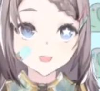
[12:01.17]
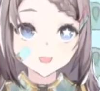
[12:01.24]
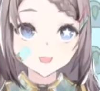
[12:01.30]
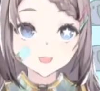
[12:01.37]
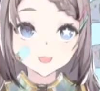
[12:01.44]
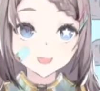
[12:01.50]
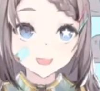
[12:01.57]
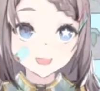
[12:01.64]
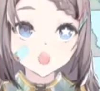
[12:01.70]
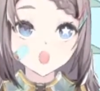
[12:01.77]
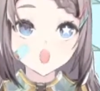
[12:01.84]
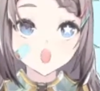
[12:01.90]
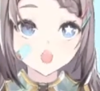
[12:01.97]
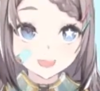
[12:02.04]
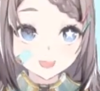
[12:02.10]

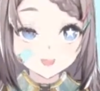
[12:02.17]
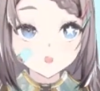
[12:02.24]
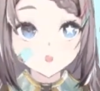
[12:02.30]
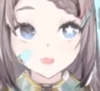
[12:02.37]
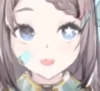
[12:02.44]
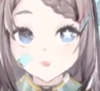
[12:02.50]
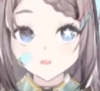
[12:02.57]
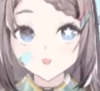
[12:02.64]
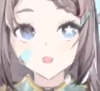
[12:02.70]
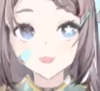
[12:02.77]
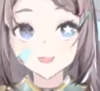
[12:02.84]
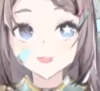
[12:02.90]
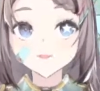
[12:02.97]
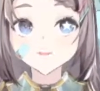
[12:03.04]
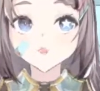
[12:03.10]
and it's just a default
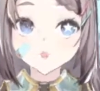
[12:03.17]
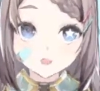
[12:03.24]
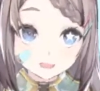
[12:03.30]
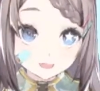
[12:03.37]
one.